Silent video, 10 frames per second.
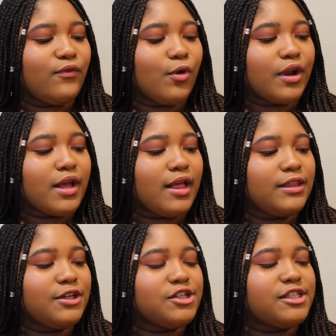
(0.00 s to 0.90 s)
four
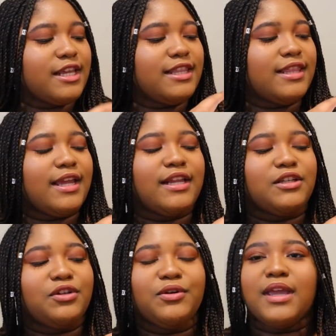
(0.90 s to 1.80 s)
colors and then
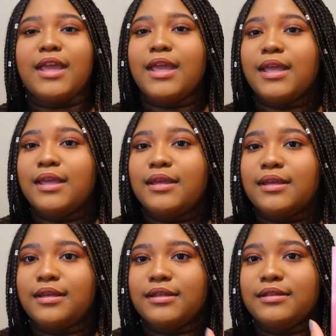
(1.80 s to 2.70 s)
you get
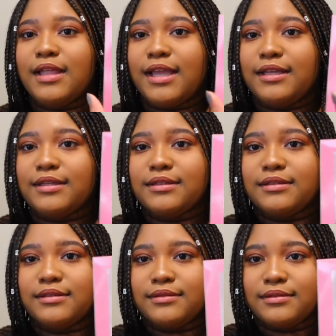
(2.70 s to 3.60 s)
like
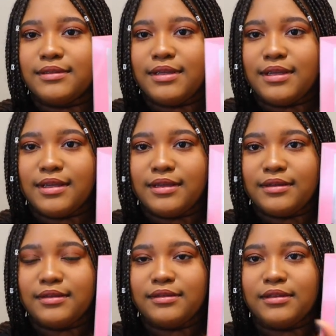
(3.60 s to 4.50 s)

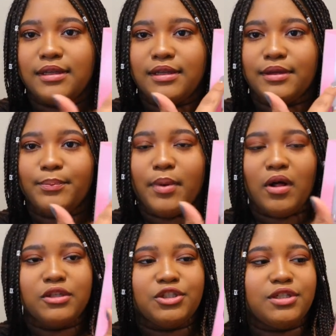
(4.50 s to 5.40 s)
the
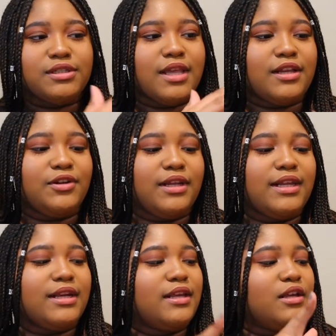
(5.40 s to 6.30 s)
polishes that you
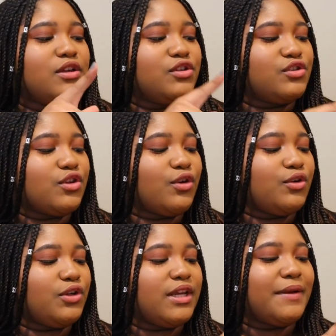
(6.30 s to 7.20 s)
need. So
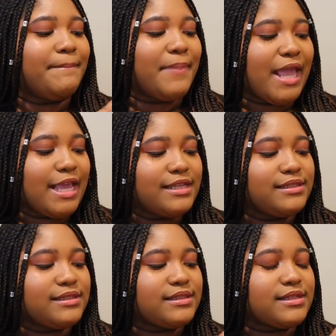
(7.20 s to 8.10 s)
you get a
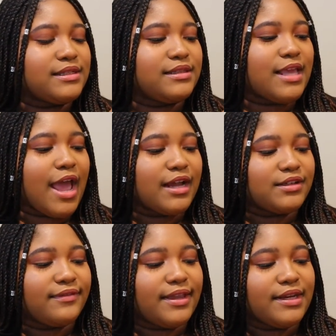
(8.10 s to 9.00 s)
base, the
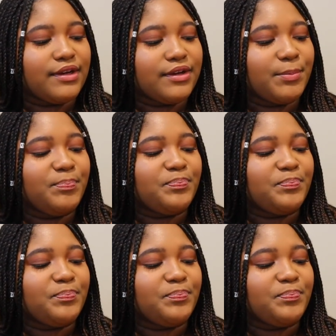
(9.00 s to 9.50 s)
activator,